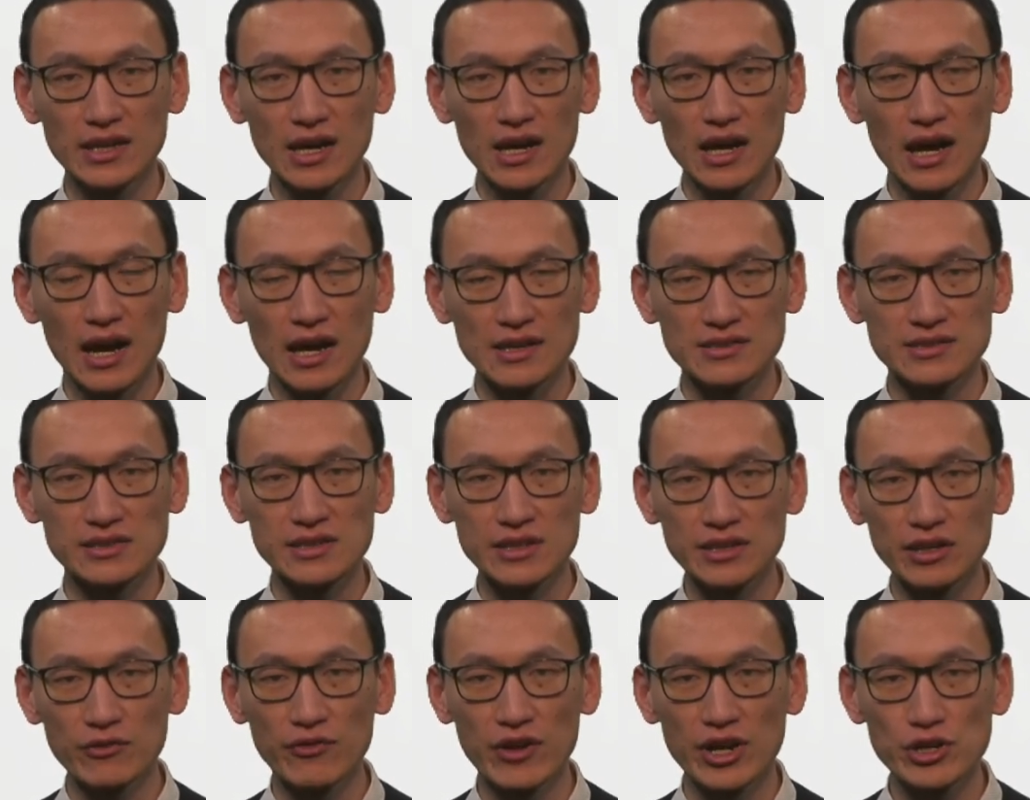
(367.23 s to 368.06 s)
as
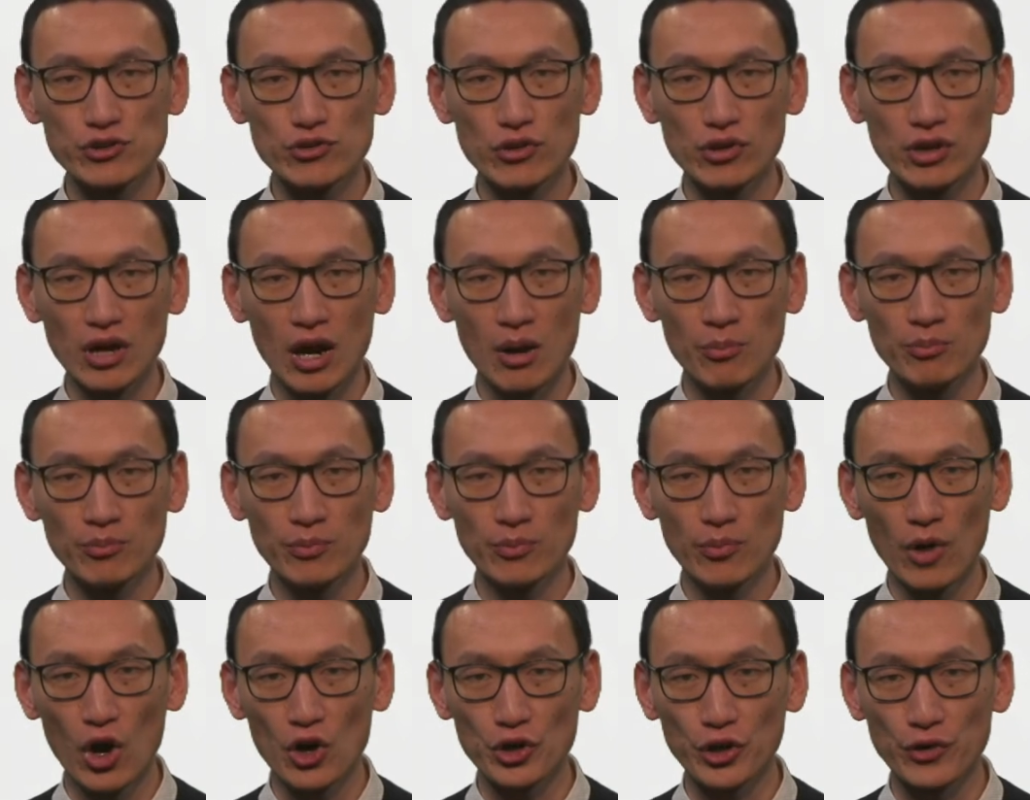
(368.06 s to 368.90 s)
individual
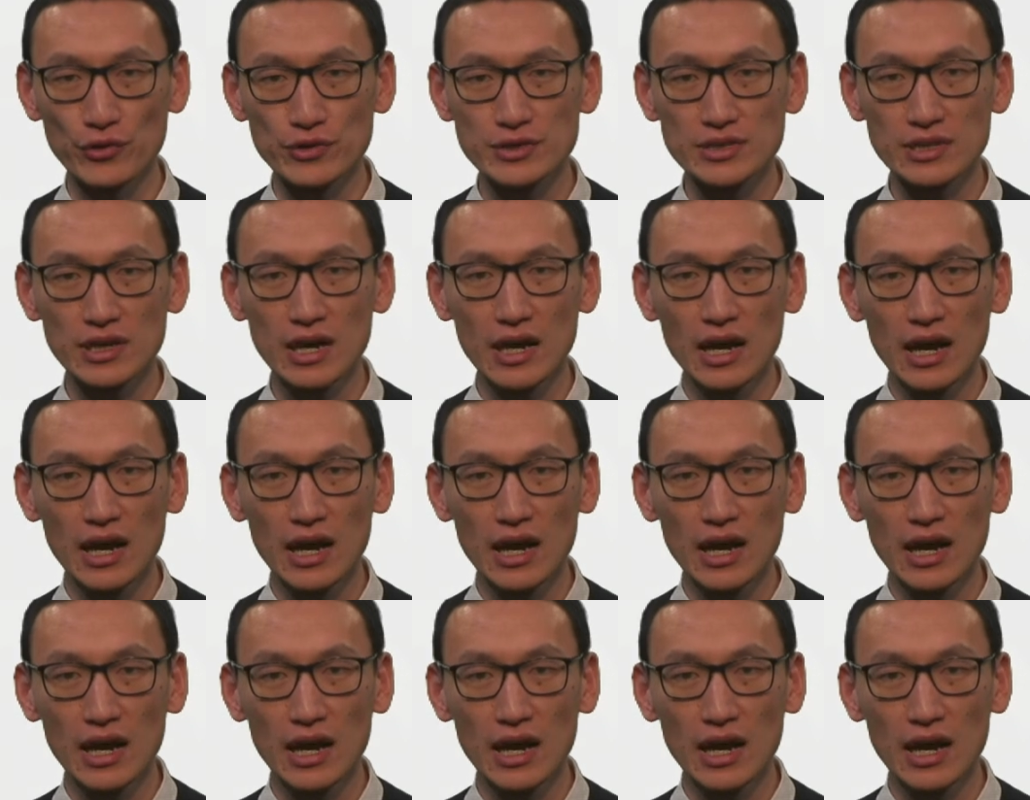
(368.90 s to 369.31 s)
modules